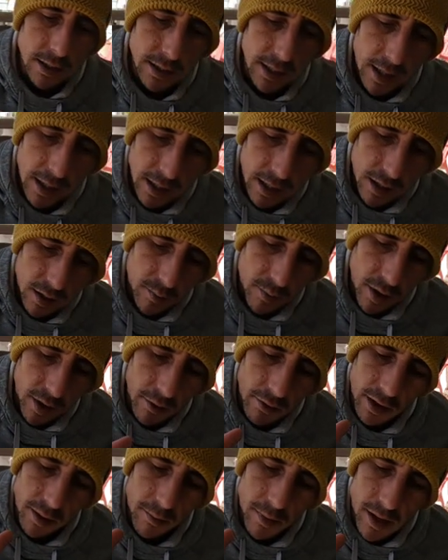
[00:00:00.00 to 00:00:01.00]
I'm not gonna
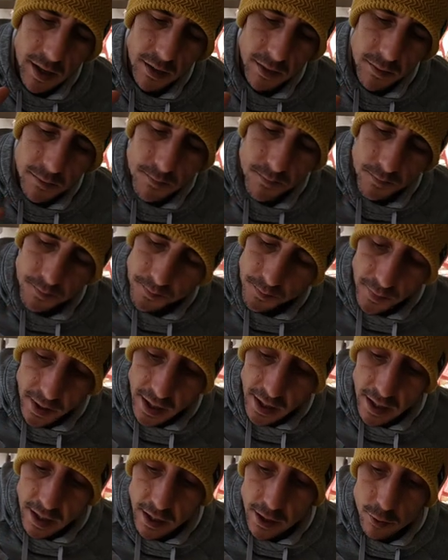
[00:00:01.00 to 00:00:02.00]
butter it, man.
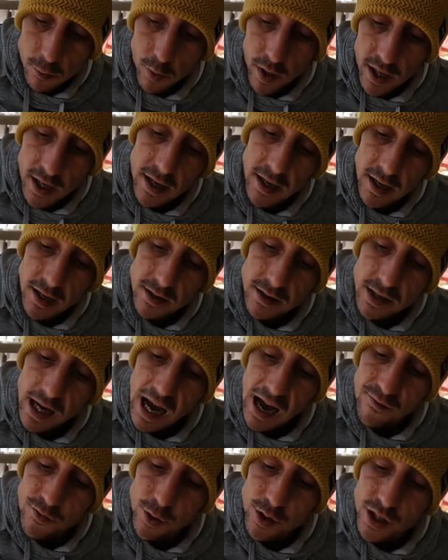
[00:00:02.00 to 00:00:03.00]
It is what it
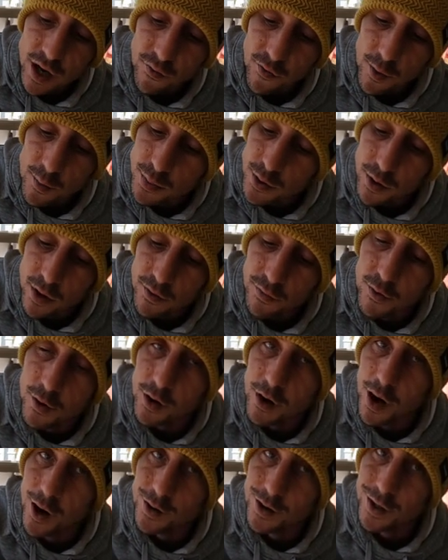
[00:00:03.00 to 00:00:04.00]
is. Have yourself a
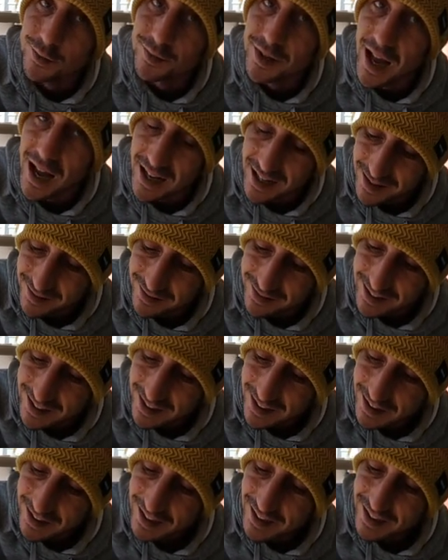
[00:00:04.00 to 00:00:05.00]
beautiful and awesome day.
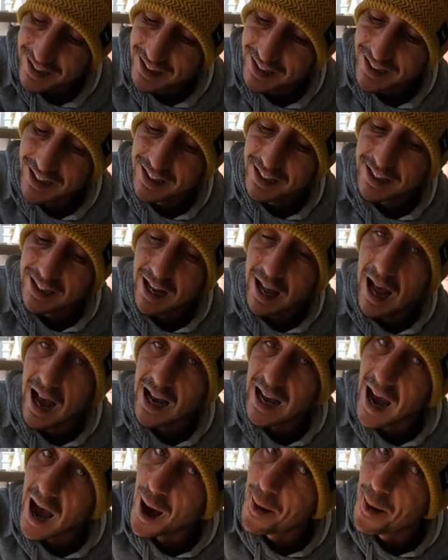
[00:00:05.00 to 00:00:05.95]
I